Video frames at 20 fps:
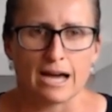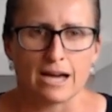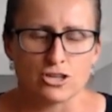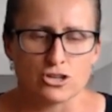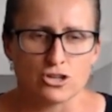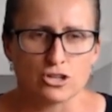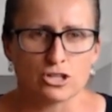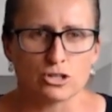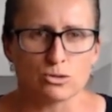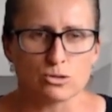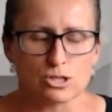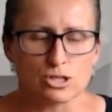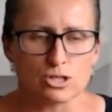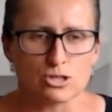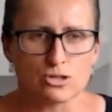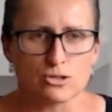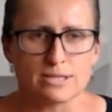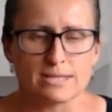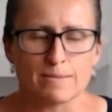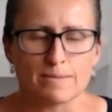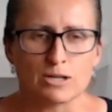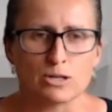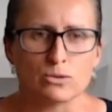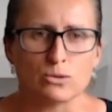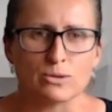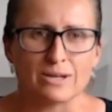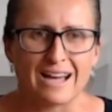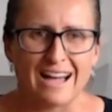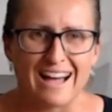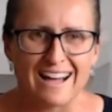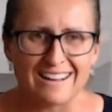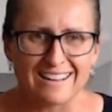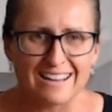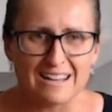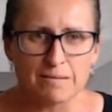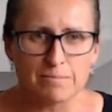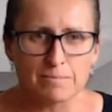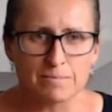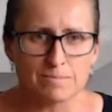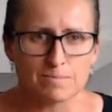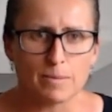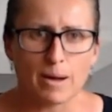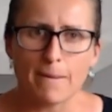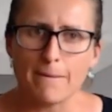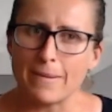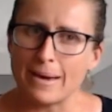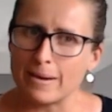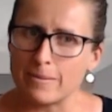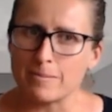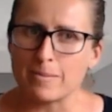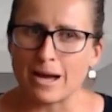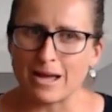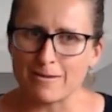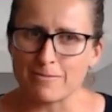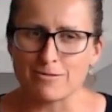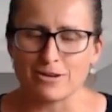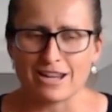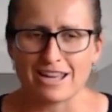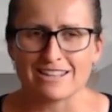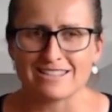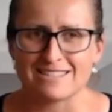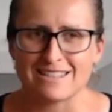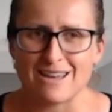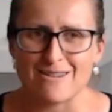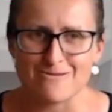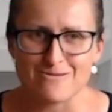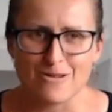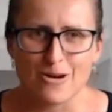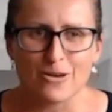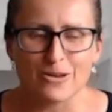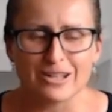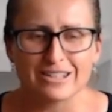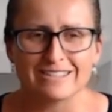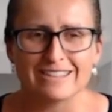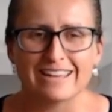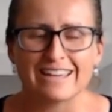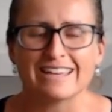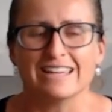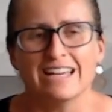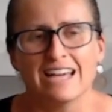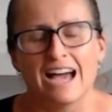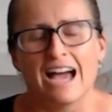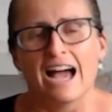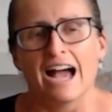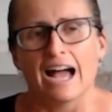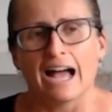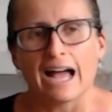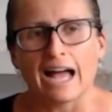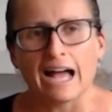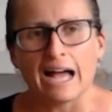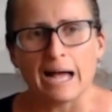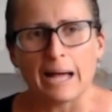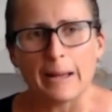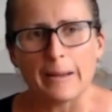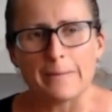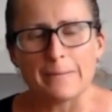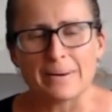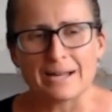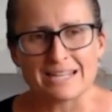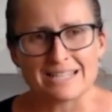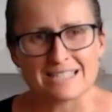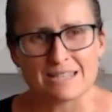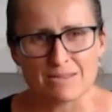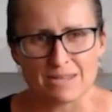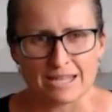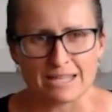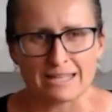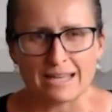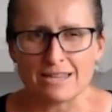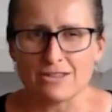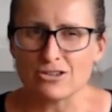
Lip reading: You can also use something called gar gum. I might have pronounced that wrong in there. But it's a thickener.